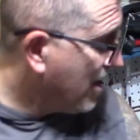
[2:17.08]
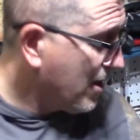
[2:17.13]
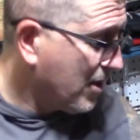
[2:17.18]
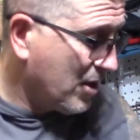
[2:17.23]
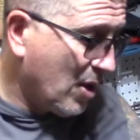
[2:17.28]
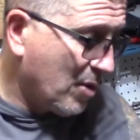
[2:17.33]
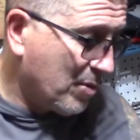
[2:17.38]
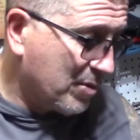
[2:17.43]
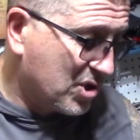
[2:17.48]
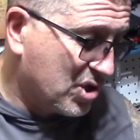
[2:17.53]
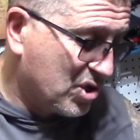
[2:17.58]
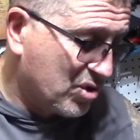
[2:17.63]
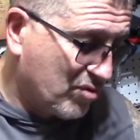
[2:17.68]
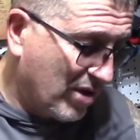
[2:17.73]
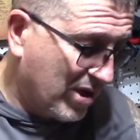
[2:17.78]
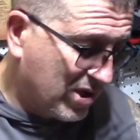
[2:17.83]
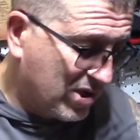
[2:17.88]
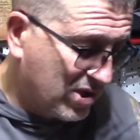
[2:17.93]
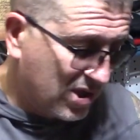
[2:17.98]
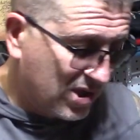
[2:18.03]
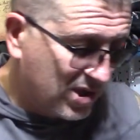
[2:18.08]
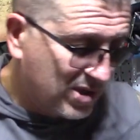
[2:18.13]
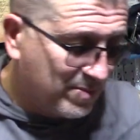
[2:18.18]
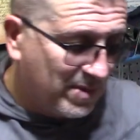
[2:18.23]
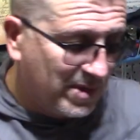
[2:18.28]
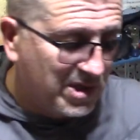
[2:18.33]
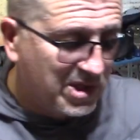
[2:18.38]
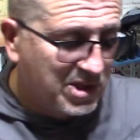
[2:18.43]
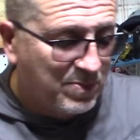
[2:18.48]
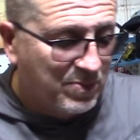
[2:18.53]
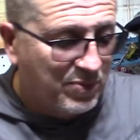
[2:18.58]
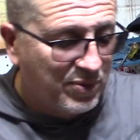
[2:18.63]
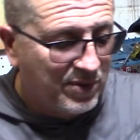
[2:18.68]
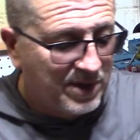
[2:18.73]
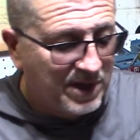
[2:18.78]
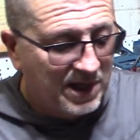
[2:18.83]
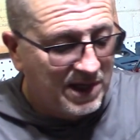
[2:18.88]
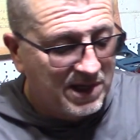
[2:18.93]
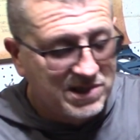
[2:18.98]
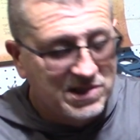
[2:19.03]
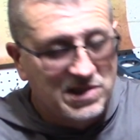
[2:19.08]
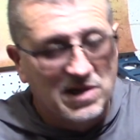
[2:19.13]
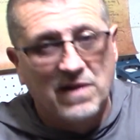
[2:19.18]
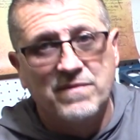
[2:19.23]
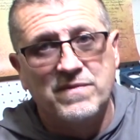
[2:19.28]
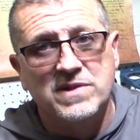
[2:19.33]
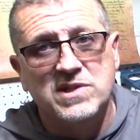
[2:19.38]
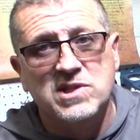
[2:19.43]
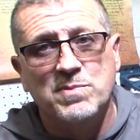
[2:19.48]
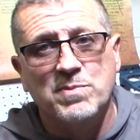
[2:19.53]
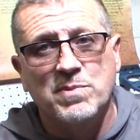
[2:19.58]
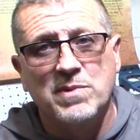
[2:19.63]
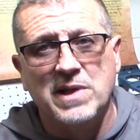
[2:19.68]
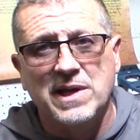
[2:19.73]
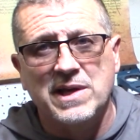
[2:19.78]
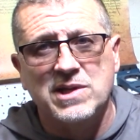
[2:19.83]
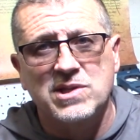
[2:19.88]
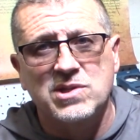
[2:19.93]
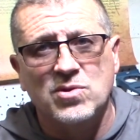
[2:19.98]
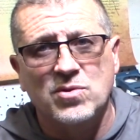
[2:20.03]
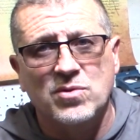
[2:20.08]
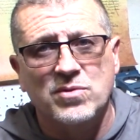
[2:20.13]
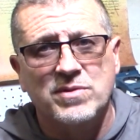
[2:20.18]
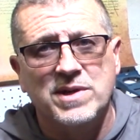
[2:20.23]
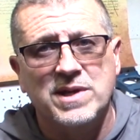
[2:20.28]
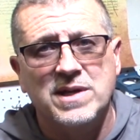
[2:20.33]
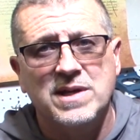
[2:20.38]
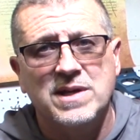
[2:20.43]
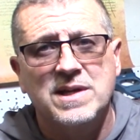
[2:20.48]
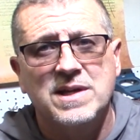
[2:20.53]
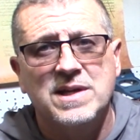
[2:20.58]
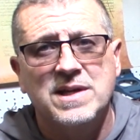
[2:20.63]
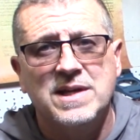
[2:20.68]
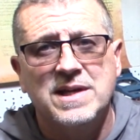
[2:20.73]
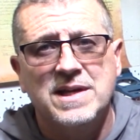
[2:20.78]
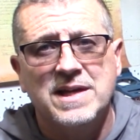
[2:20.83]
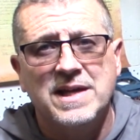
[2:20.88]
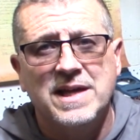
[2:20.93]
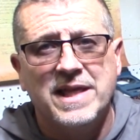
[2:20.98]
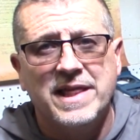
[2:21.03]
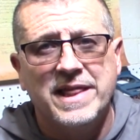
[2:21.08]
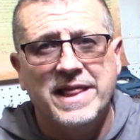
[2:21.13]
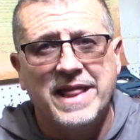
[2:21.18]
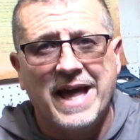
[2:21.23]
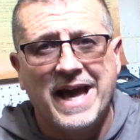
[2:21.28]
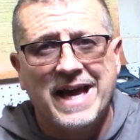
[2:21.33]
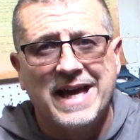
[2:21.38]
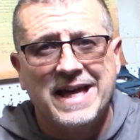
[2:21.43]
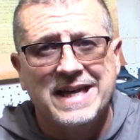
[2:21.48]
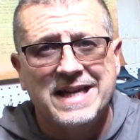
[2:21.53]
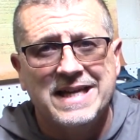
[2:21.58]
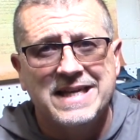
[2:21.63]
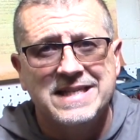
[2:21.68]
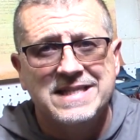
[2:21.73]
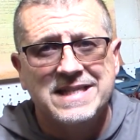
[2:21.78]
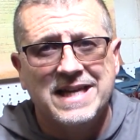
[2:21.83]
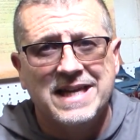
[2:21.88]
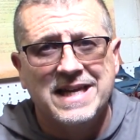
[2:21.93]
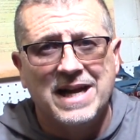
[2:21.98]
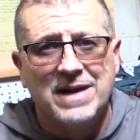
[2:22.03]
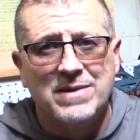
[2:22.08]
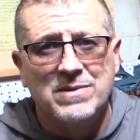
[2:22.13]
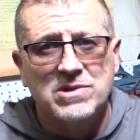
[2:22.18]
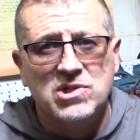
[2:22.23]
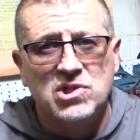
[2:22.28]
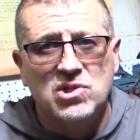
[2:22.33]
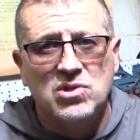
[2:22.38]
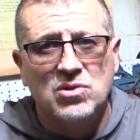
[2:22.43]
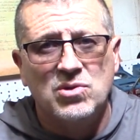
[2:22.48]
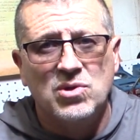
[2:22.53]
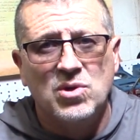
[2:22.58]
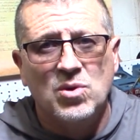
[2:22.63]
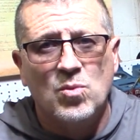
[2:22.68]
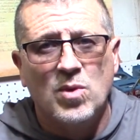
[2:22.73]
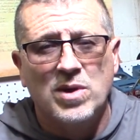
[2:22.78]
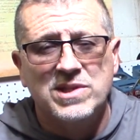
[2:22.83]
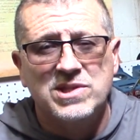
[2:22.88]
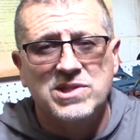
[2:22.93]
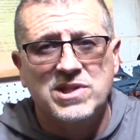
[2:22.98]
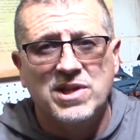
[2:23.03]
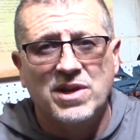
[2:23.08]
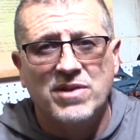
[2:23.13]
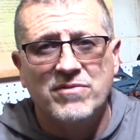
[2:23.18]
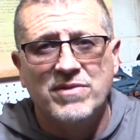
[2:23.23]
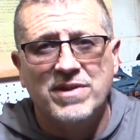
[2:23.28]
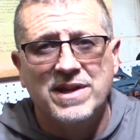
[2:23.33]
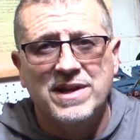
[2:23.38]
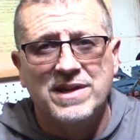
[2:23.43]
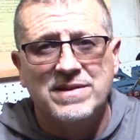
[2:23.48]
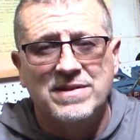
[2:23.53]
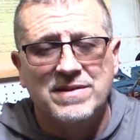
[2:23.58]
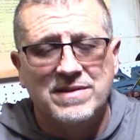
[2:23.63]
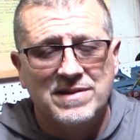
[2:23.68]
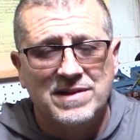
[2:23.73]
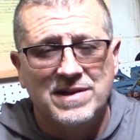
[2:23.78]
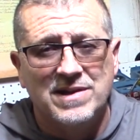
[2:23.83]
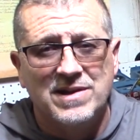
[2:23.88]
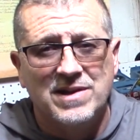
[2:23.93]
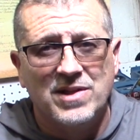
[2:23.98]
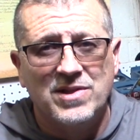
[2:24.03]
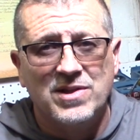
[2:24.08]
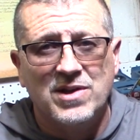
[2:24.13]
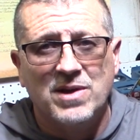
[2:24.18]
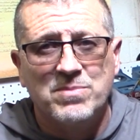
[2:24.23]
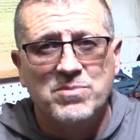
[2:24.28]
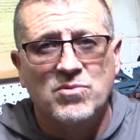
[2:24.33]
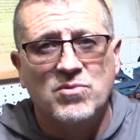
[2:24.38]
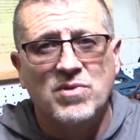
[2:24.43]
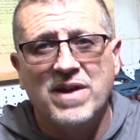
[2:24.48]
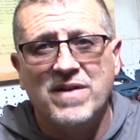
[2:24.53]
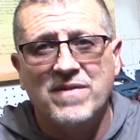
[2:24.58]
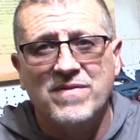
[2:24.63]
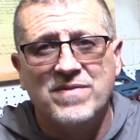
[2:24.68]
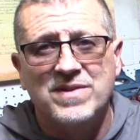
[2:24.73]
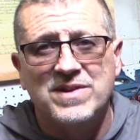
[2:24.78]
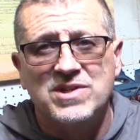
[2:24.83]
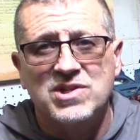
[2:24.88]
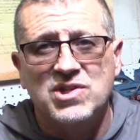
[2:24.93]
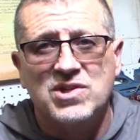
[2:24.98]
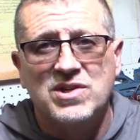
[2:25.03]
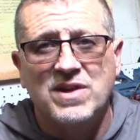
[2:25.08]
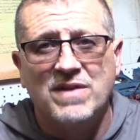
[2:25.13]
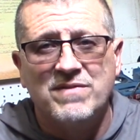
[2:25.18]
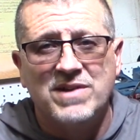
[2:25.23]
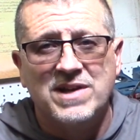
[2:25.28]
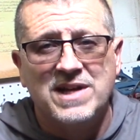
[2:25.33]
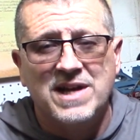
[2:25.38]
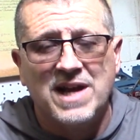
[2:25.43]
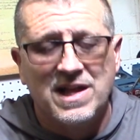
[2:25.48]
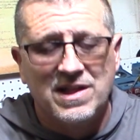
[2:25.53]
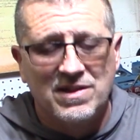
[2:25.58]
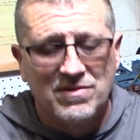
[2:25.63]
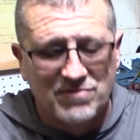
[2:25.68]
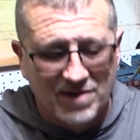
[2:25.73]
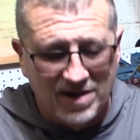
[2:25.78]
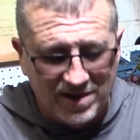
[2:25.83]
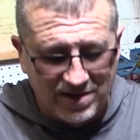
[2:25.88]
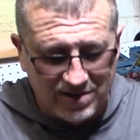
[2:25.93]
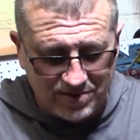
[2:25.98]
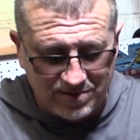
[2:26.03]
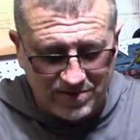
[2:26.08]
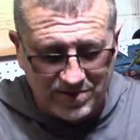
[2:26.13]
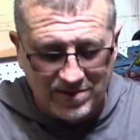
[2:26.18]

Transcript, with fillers: no instructions, but it's pretty self-explanatory. That is it. I will show you once they're in. Another upgrade for the Chevy Colorado.